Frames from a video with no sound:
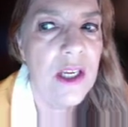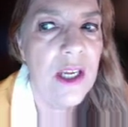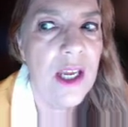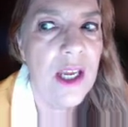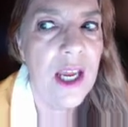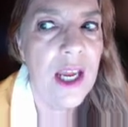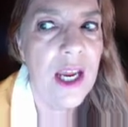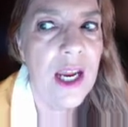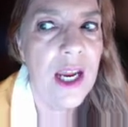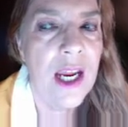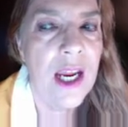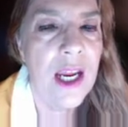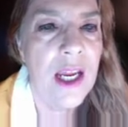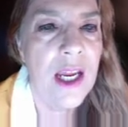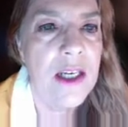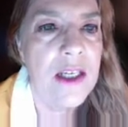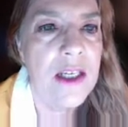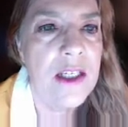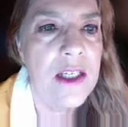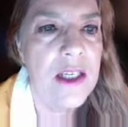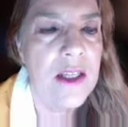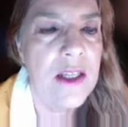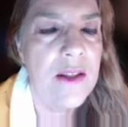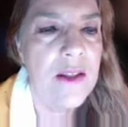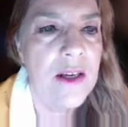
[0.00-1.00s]

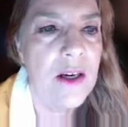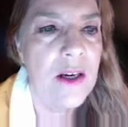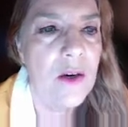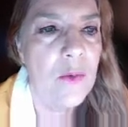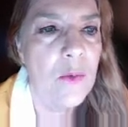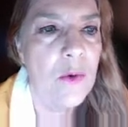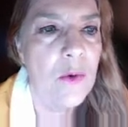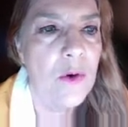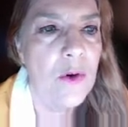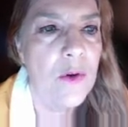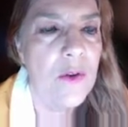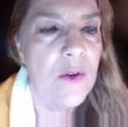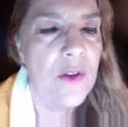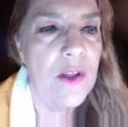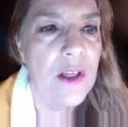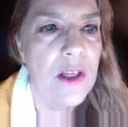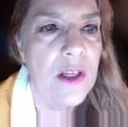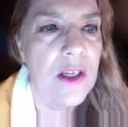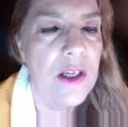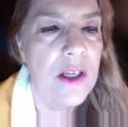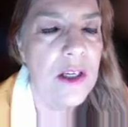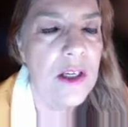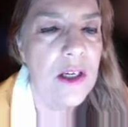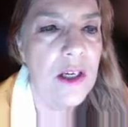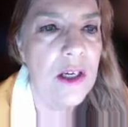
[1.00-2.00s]
and there were
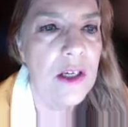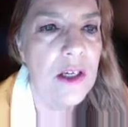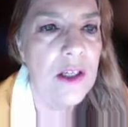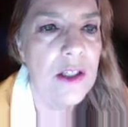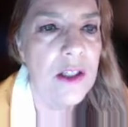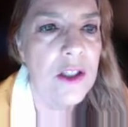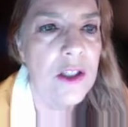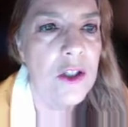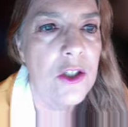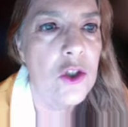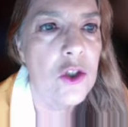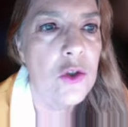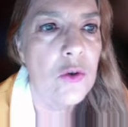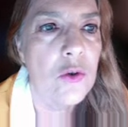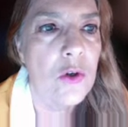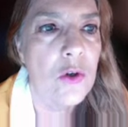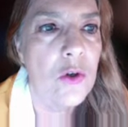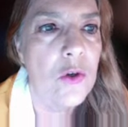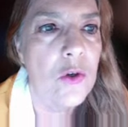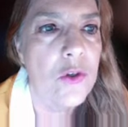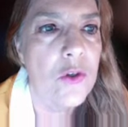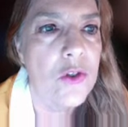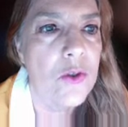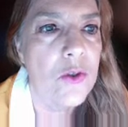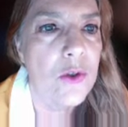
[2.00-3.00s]
the
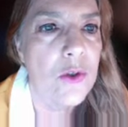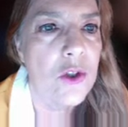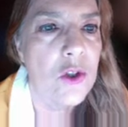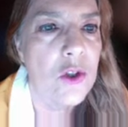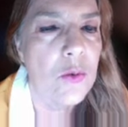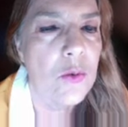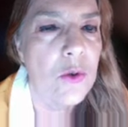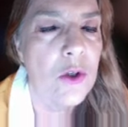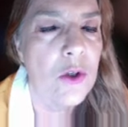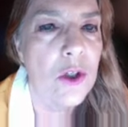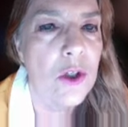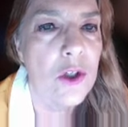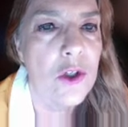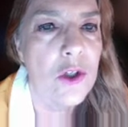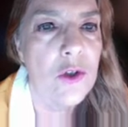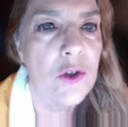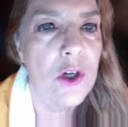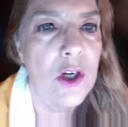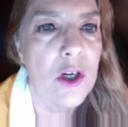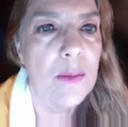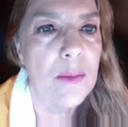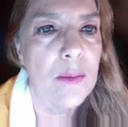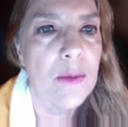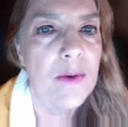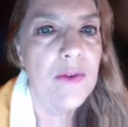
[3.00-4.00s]
controls, which were
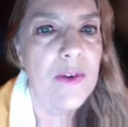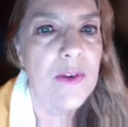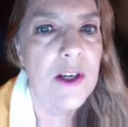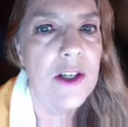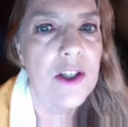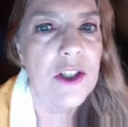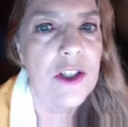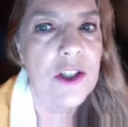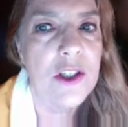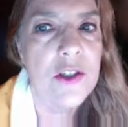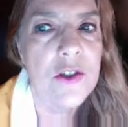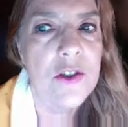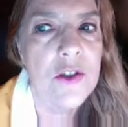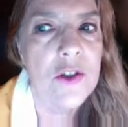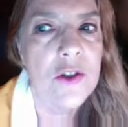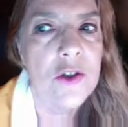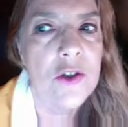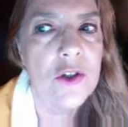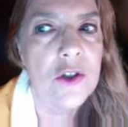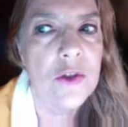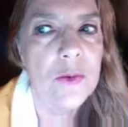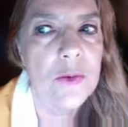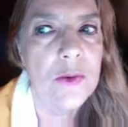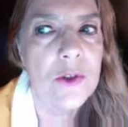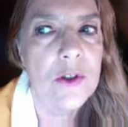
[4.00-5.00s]
drug prevention as
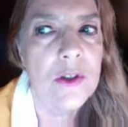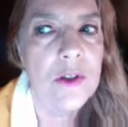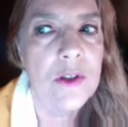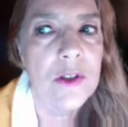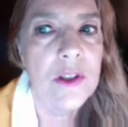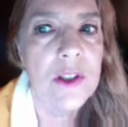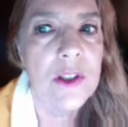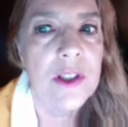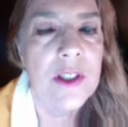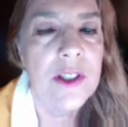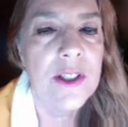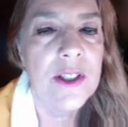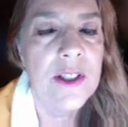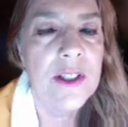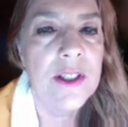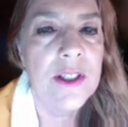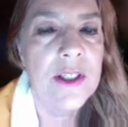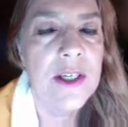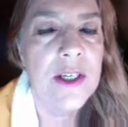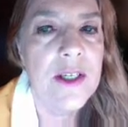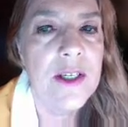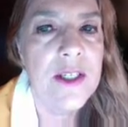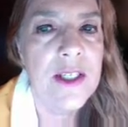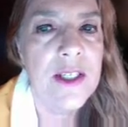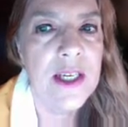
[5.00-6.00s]
usual,
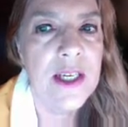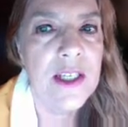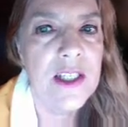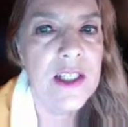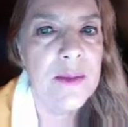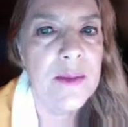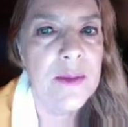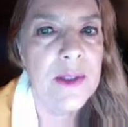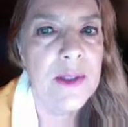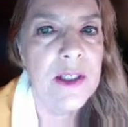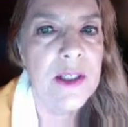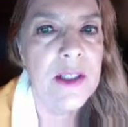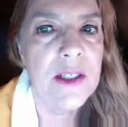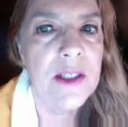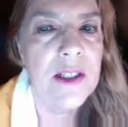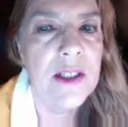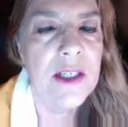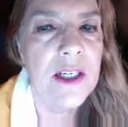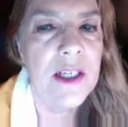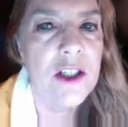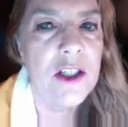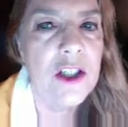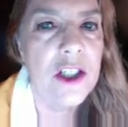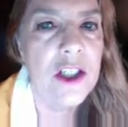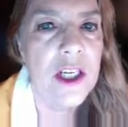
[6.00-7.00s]
assessment,
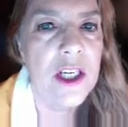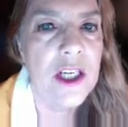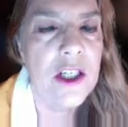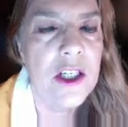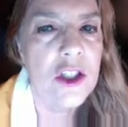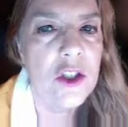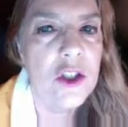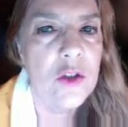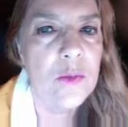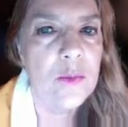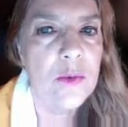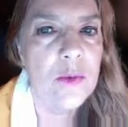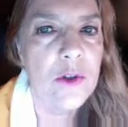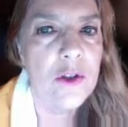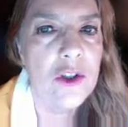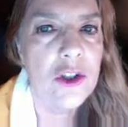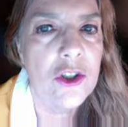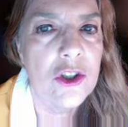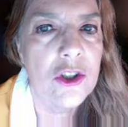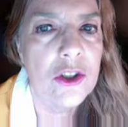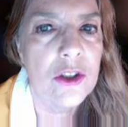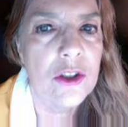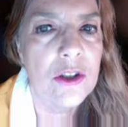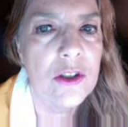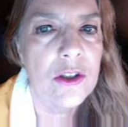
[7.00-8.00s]
educational
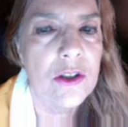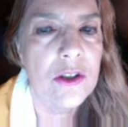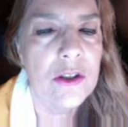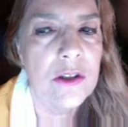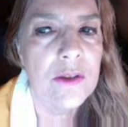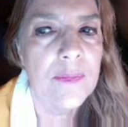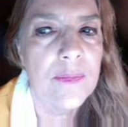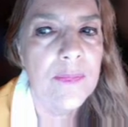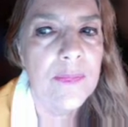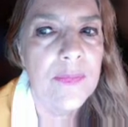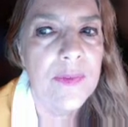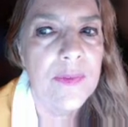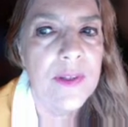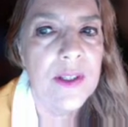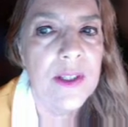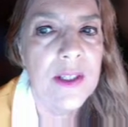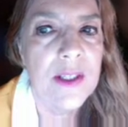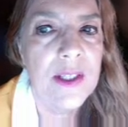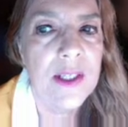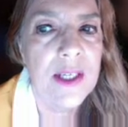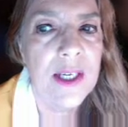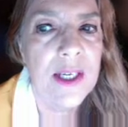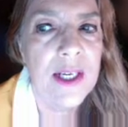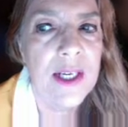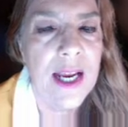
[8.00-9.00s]
brochure,
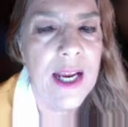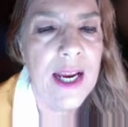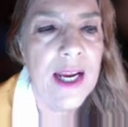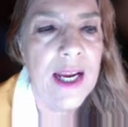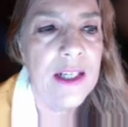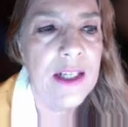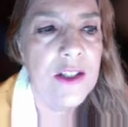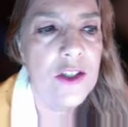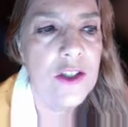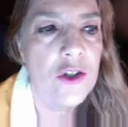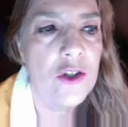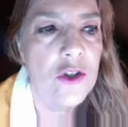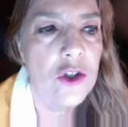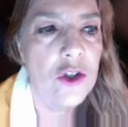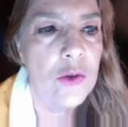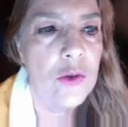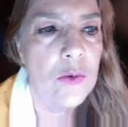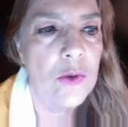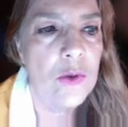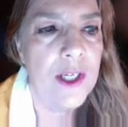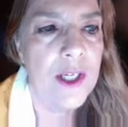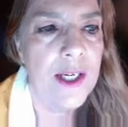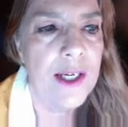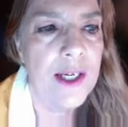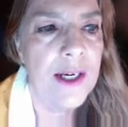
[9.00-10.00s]
enhanced
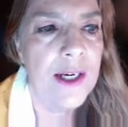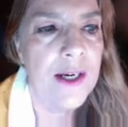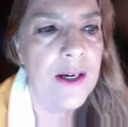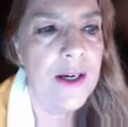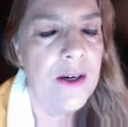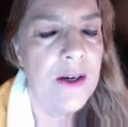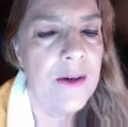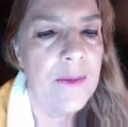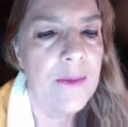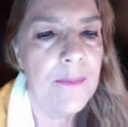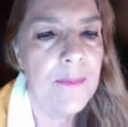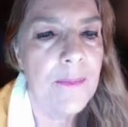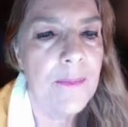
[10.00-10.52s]
usual care.